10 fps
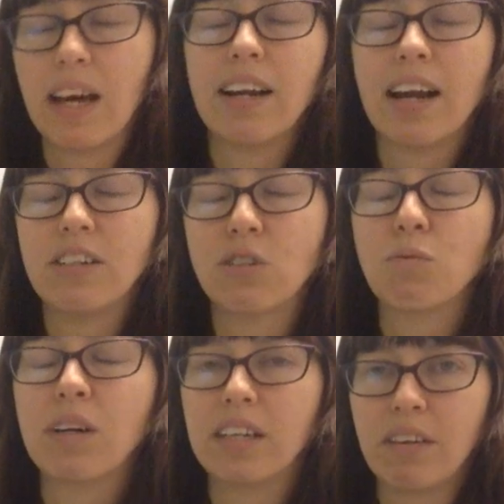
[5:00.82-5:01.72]
that. I just
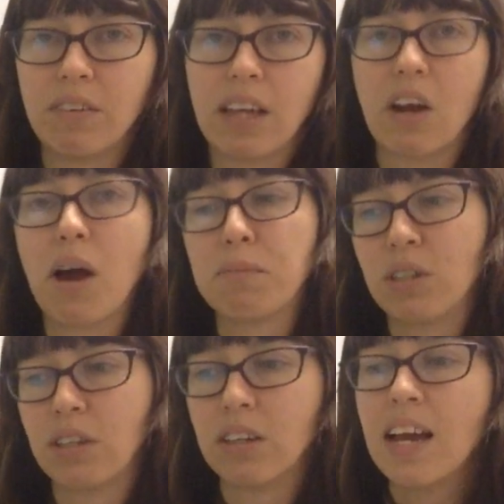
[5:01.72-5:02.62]
wanted to give you that
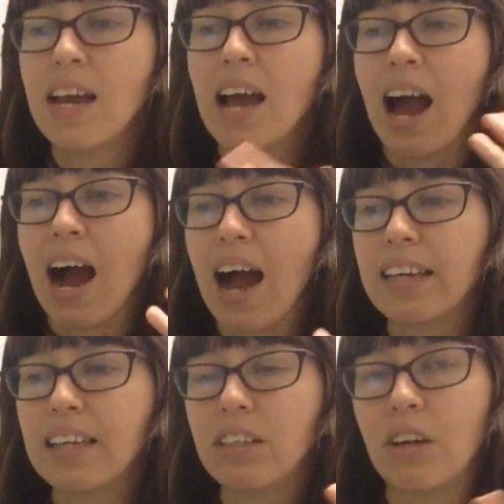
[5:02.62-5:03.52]
option.
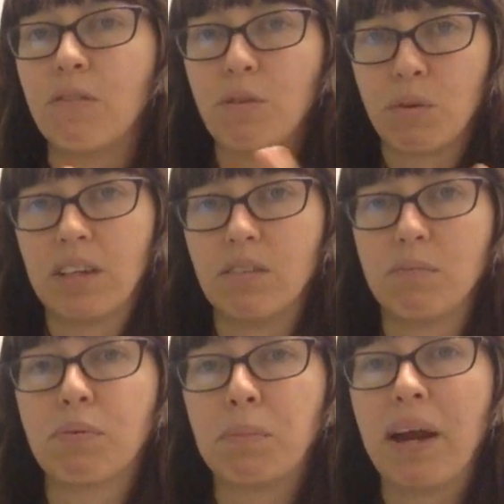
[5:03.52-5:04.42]
If you want to
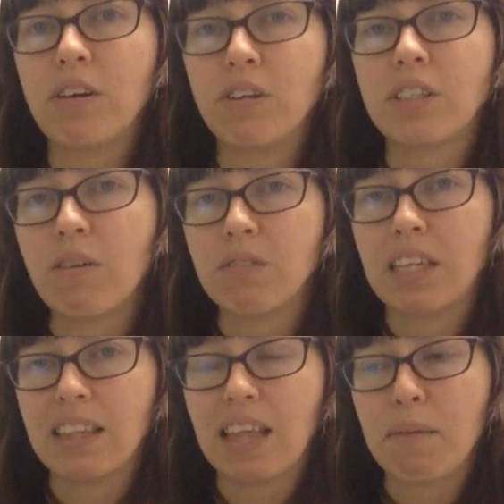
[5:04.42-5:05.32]
prepare yourself to
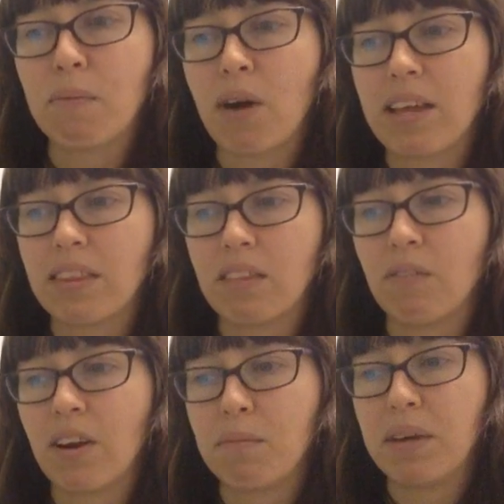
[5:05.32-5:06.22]
get that breath at the
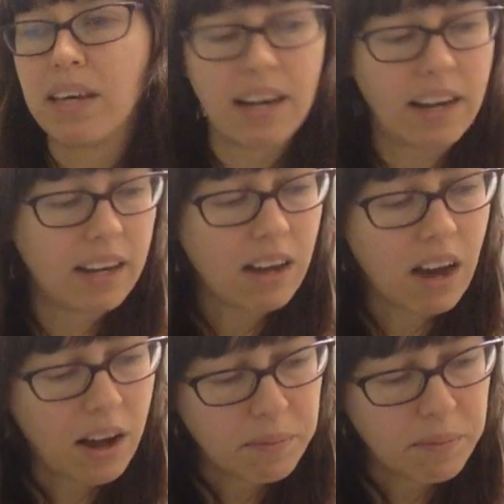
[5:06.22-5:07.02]
very beginning,